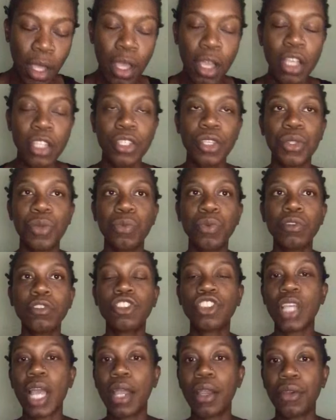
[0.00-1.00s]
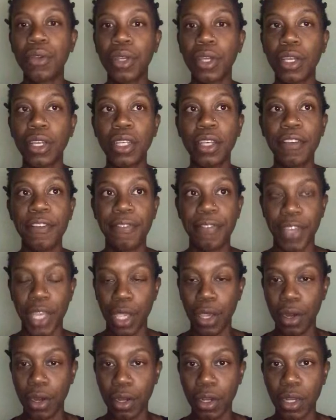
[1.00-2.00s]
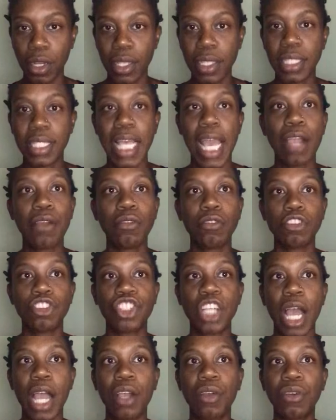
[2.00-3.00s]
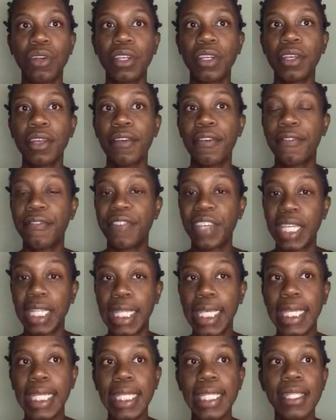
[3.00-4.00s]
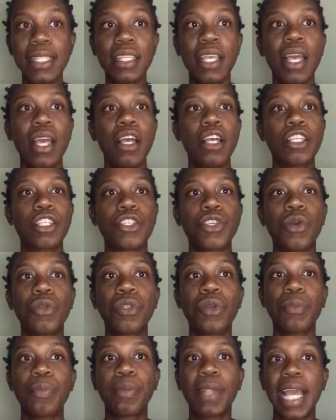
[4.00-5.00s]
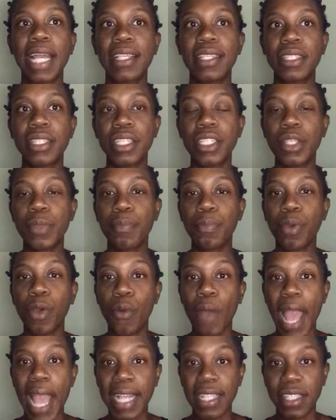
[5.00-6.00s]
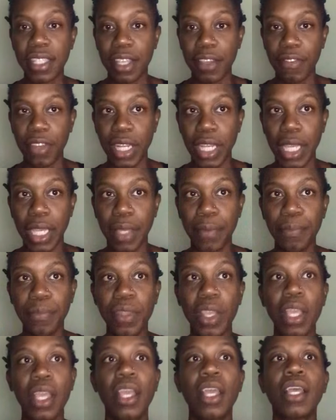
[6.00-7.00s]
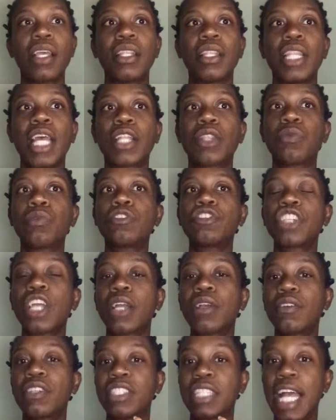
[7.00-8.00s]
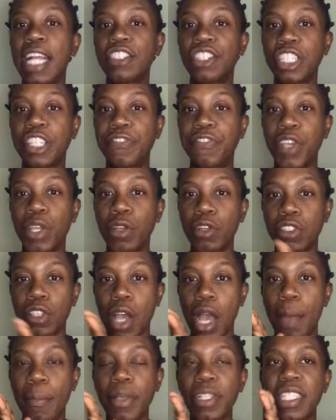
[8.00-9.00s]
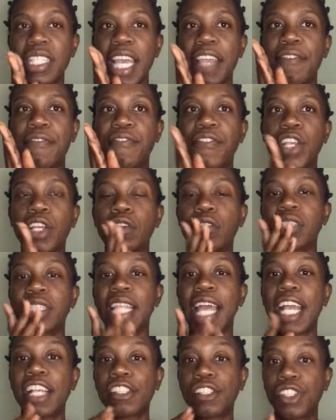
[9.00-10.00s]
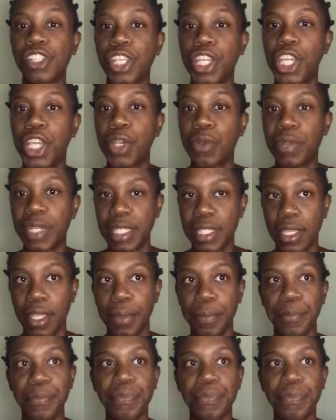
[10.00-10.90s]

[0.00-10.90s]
So the root chakra, fear; sacral chakra, feelings; solar plexus, proactivity. Now the root chakra is not just fear, so I'm going to say fear/security.